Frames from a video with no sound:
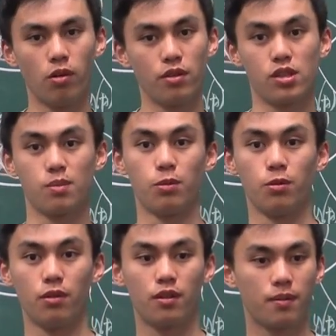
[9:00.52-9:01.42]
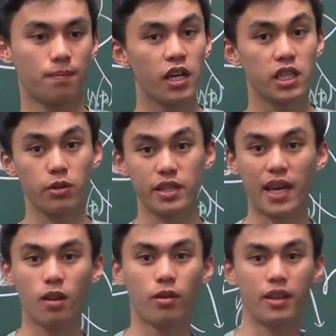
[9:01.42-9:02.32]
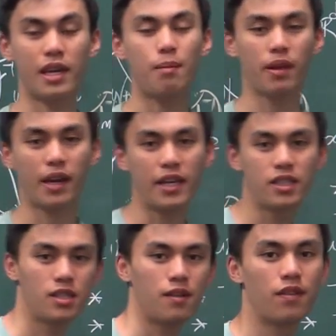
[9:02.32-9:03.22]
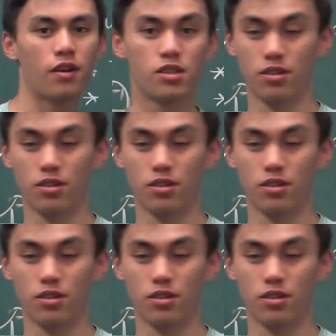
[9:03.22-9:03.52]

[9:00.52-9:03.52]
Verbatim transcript: or smooth. So we'll take a look at the implications of those